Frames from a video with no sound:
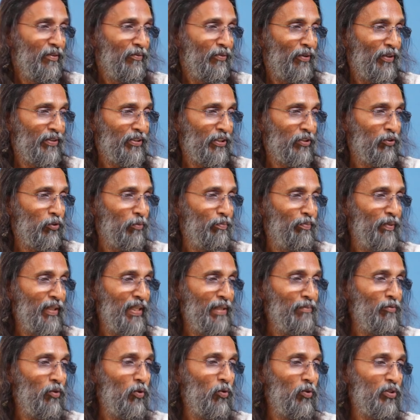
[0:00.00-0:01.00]
For the
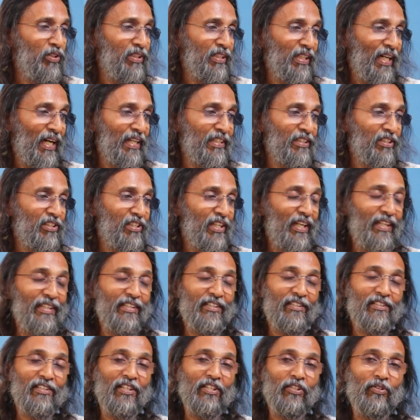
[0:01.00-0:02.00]
Supreme who
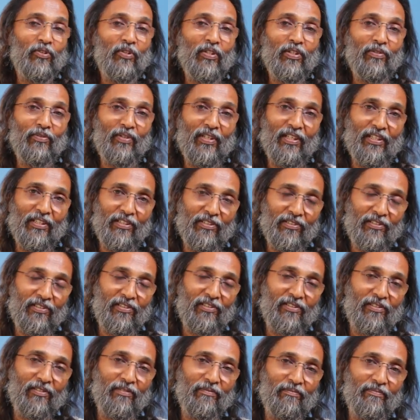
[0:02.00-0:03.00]
transcends the
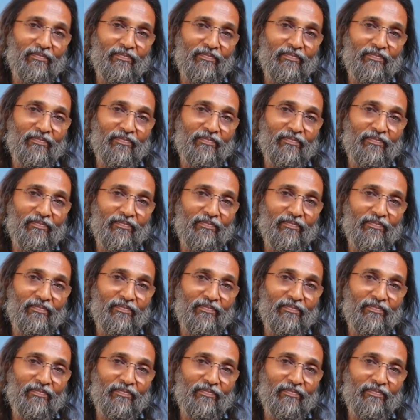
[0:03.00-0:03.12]
universe,